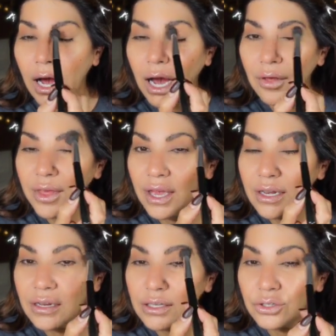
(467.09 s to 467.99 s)

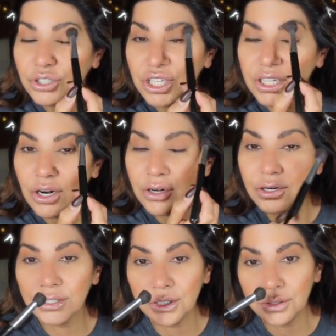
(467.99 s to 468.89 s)
then you cheat on
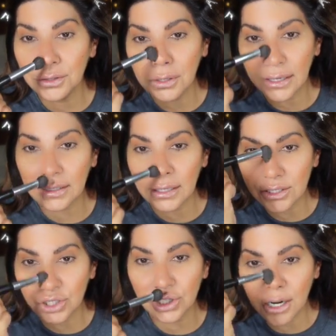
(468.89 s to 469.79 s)
her, dude? Like
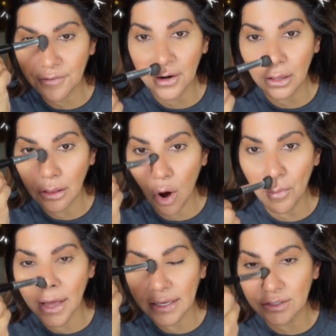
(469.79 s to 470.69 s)
it's Jennifer
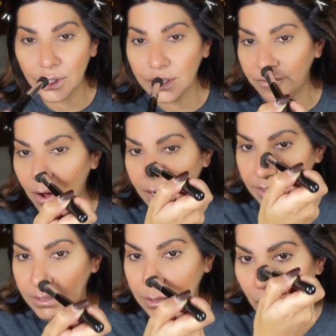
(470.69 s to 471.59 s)
Lopez, are you
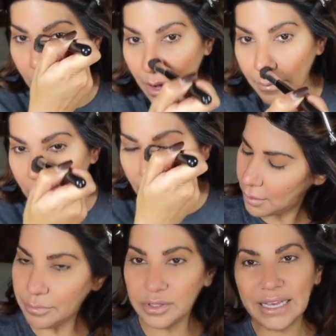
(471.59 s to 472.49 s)
fucking dumb?
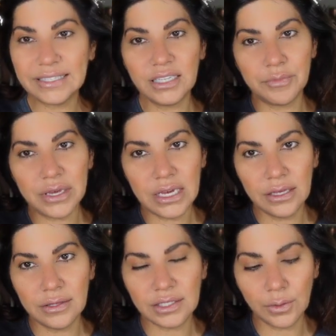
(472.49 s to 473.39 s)
Blessed be
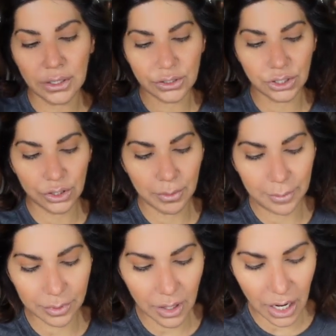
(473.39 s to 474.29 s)
this one to do my
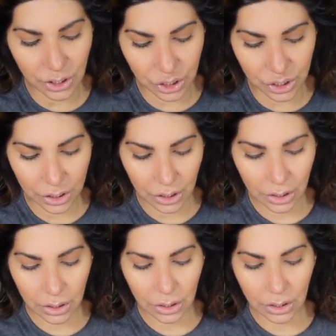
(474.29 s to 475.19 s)
blush.
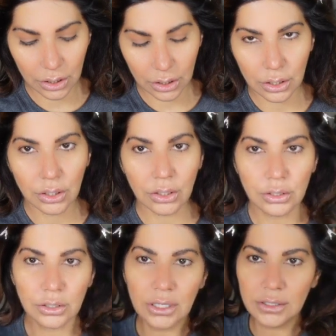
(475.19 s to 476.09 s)

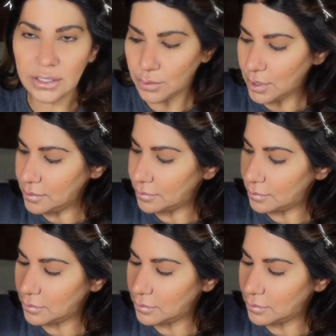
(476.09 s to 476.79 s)
This one.